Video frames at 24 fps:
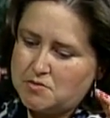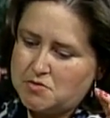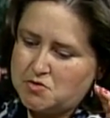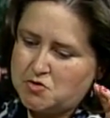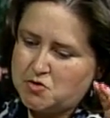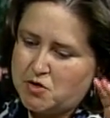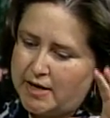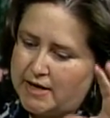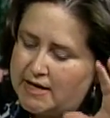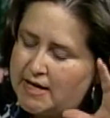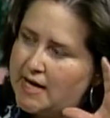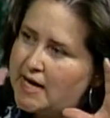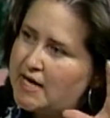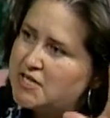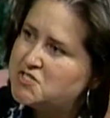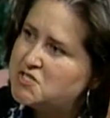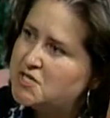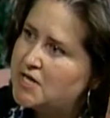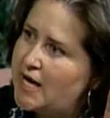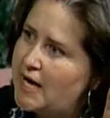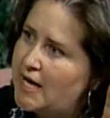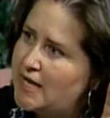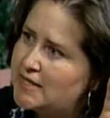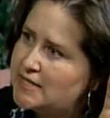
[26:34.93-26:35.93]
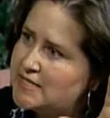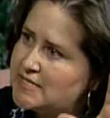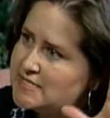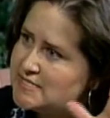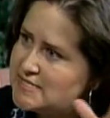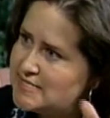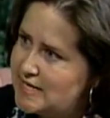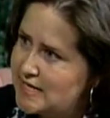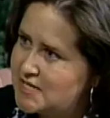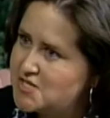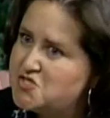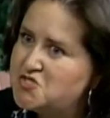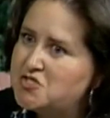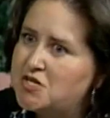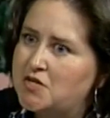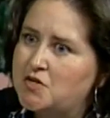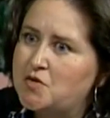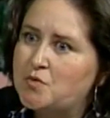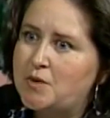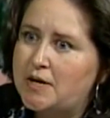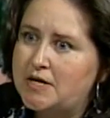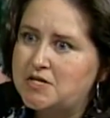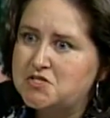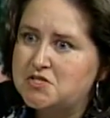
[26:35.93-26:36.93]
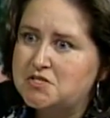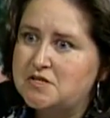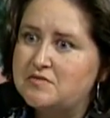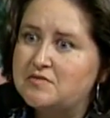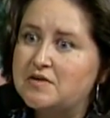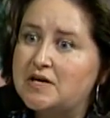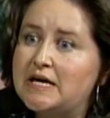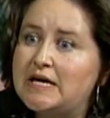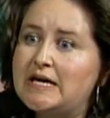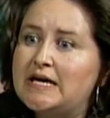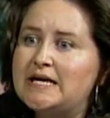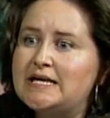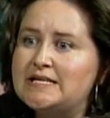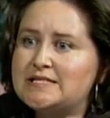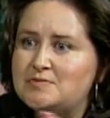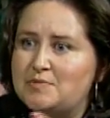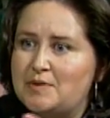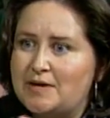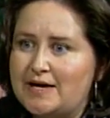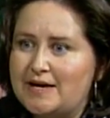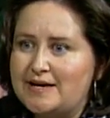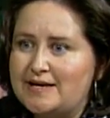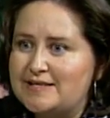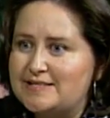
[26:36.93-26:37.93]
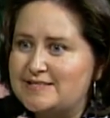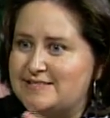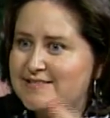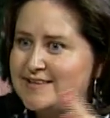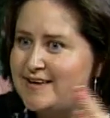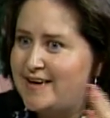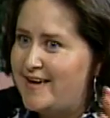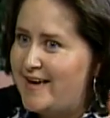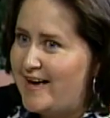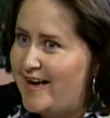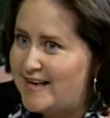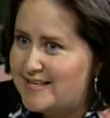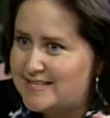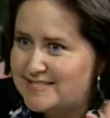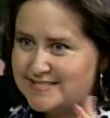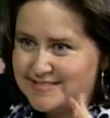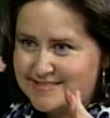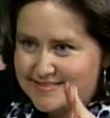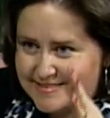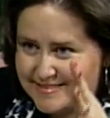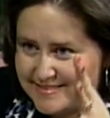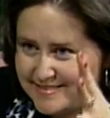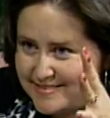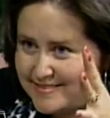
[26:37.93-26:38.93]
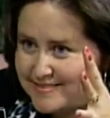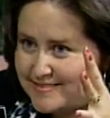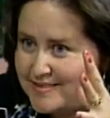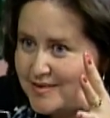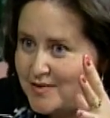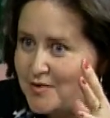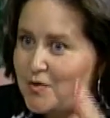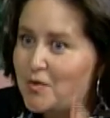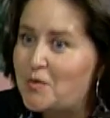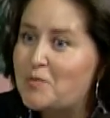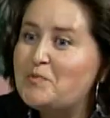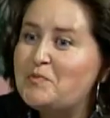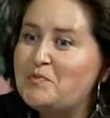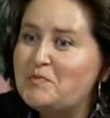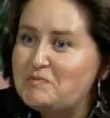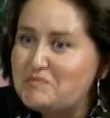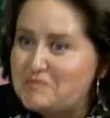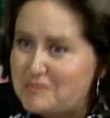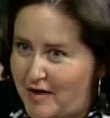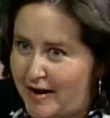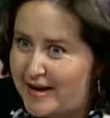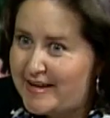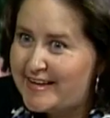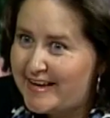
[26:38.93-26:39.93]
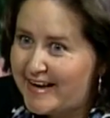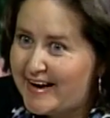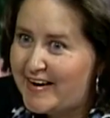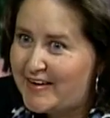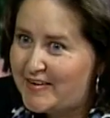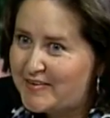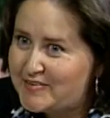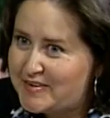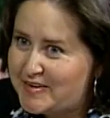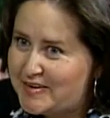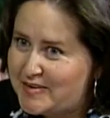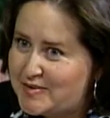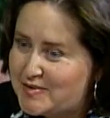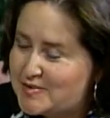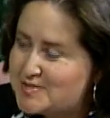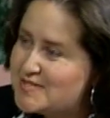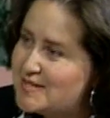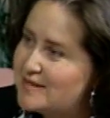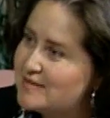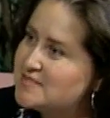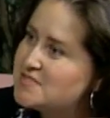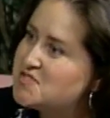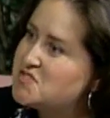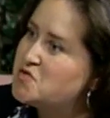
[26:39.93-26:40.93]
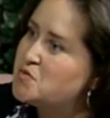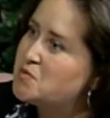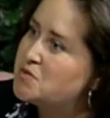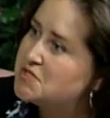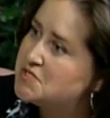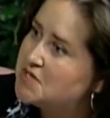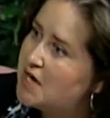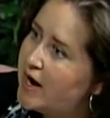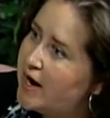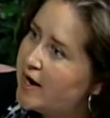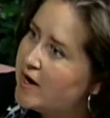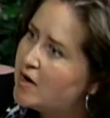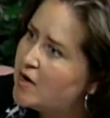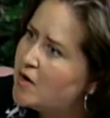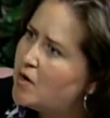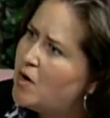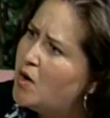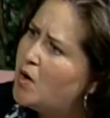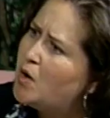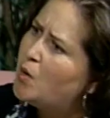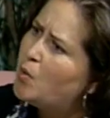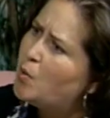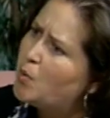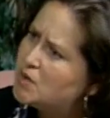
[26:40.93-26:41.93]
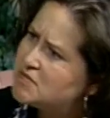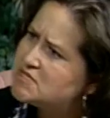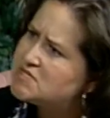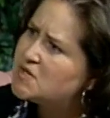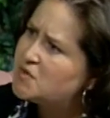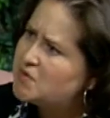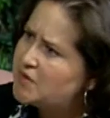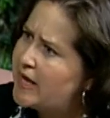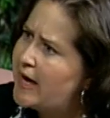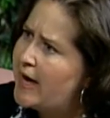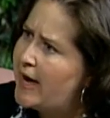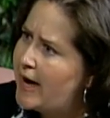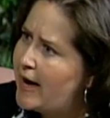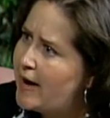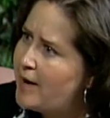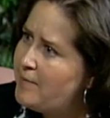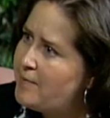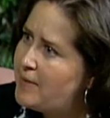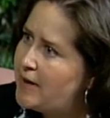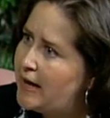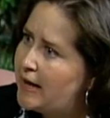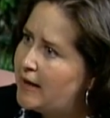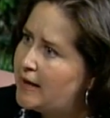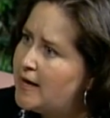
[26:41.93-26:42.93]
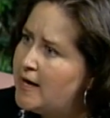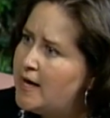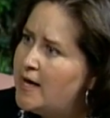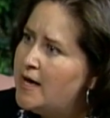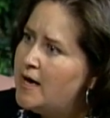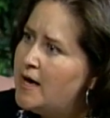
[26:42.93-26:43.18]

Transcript: trying to educate this next generation of kids, because as the group right now, starts to retire, what's going to happen?